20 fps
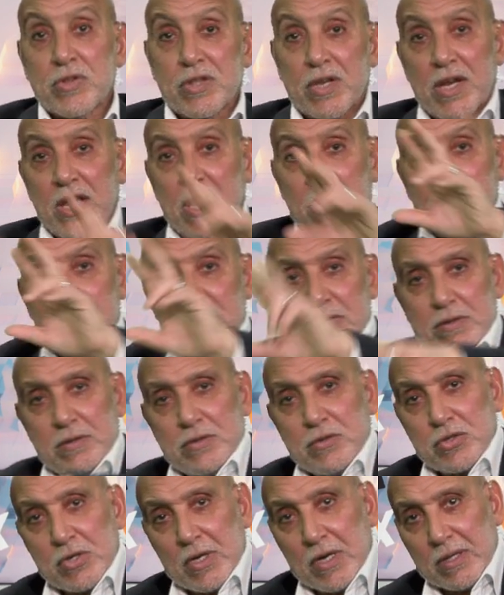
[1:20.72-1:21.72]
Whether
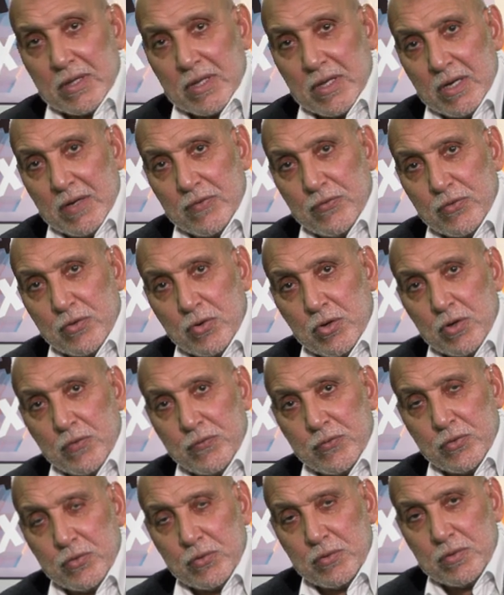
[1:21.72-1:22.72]
heaven, inshallah, for
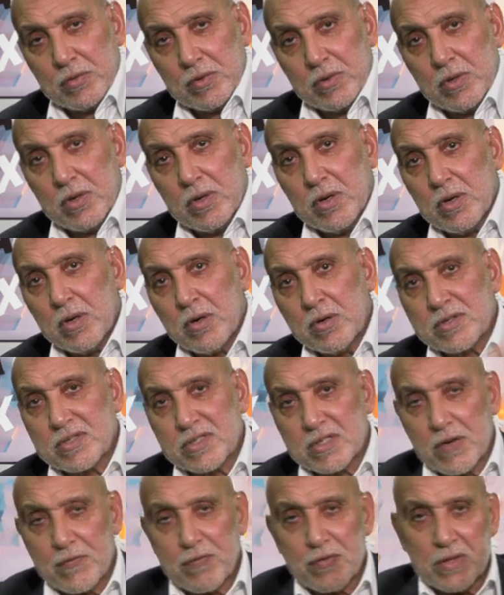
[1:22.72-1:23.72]
all of you,
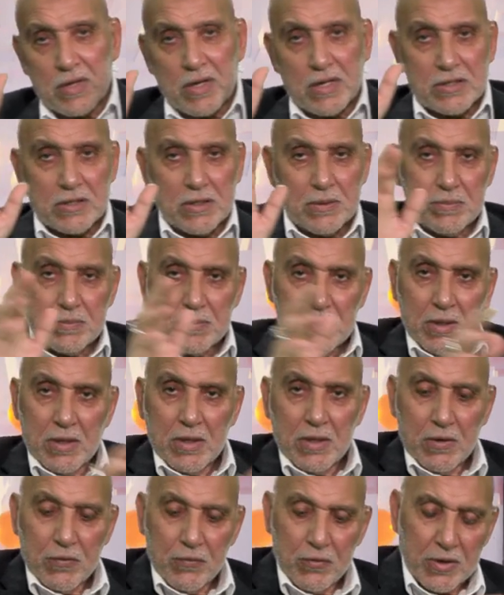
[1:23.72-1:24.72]
or astaghfar al-azim
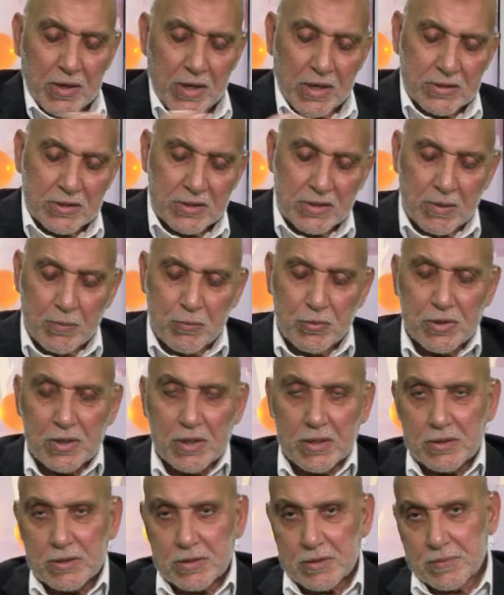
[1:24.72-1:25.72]
for
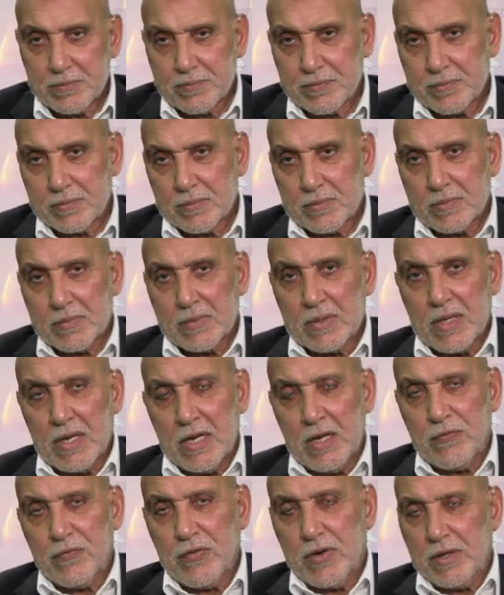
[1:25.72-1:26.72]
somebody else,
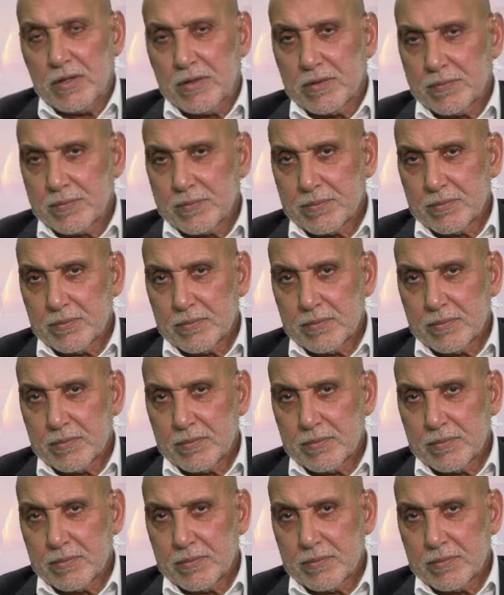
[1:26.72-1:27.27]
hellfire.